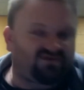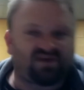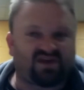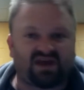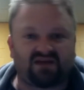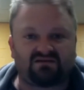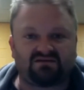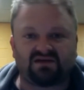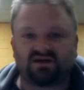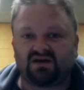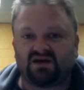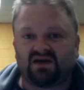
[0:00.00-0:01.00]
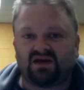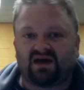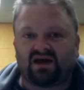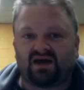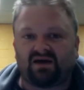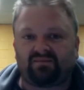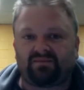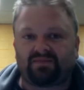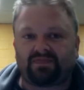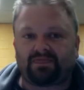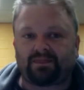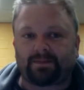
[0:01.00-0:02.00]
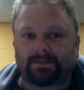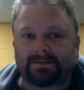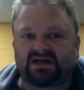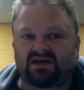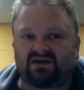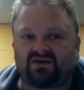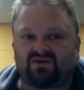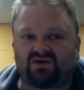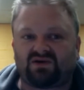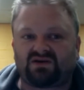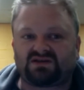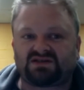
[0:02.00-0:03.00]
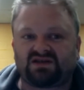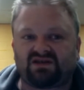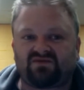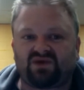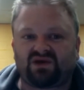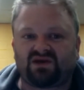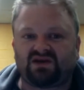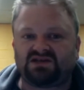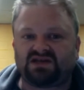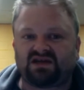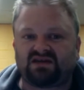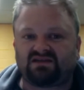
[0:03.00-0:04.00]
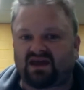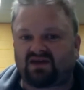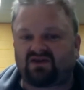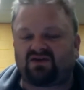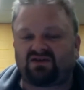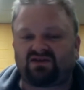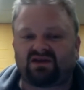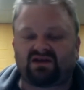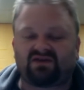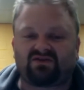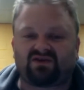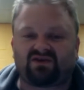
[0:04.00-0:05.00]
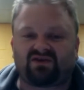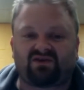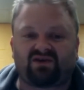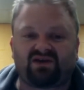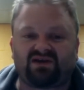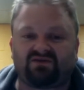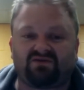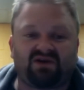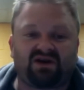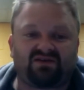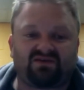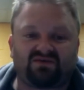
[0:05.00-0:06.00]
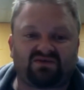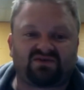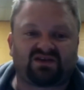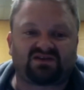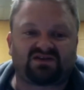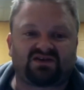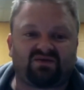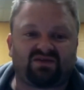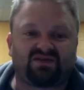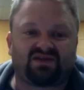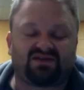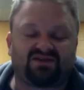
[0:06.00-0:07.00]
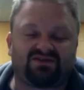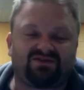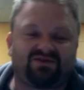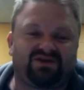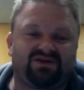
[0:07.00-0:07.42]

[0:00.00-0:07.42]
fan. Um, and I wanted to see if we could inject that kind of thing into Traveller. I didn't realise it was such a common thing to do